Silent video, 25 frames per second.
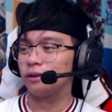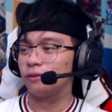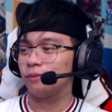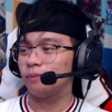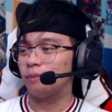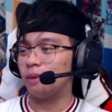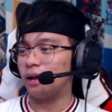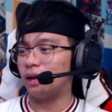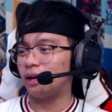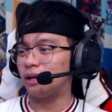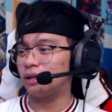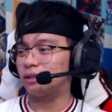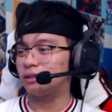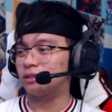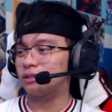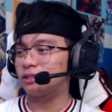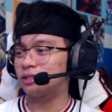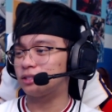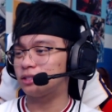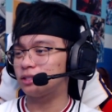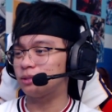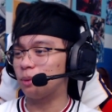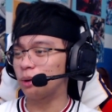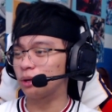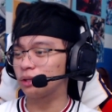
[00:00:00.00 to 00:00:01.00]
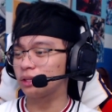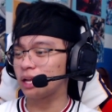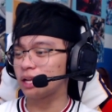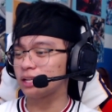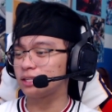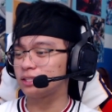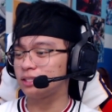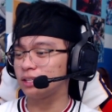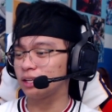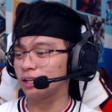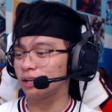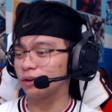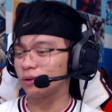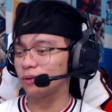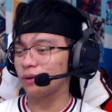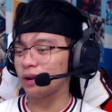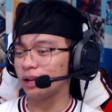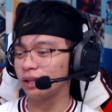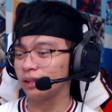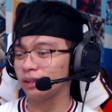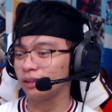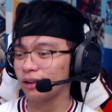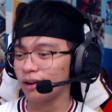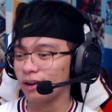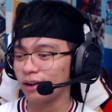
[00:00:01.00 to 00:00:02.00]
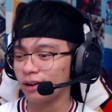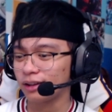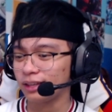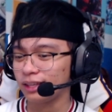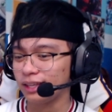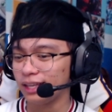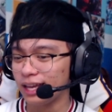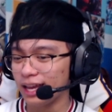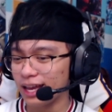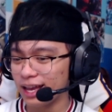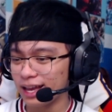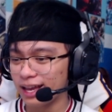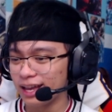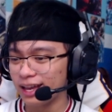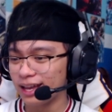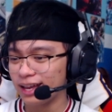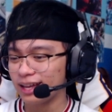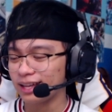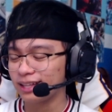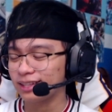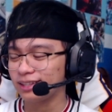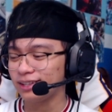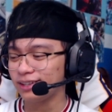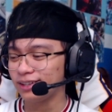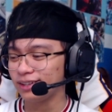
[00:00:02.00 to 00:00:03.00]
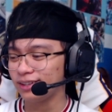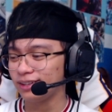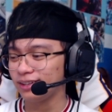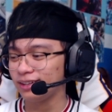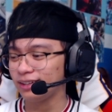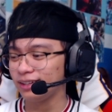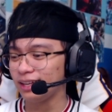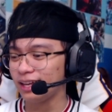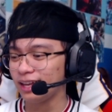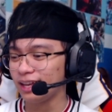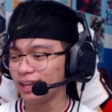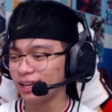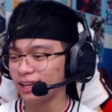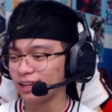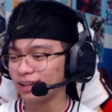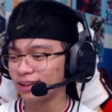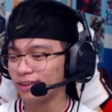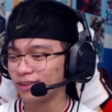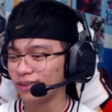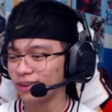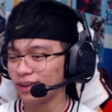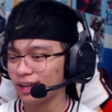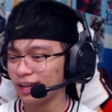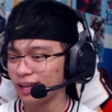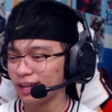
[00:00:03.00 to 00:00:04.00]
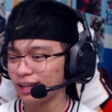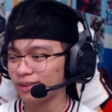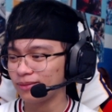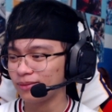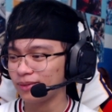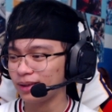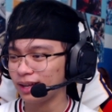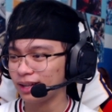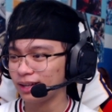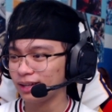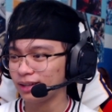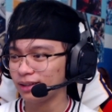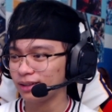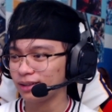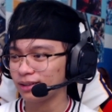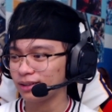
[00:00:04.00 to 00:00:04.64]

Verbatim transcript: man. Smoke that cigarette, dog. Yeah, dude. Yeah, go ahead, man.